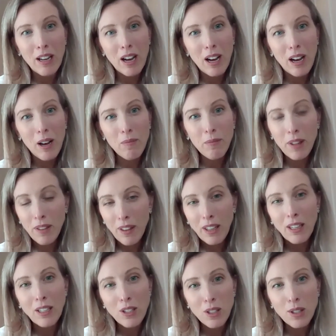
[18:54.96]
that they
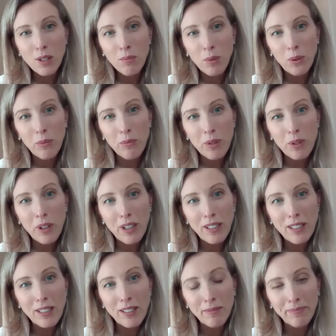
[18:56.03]
need to support them through it.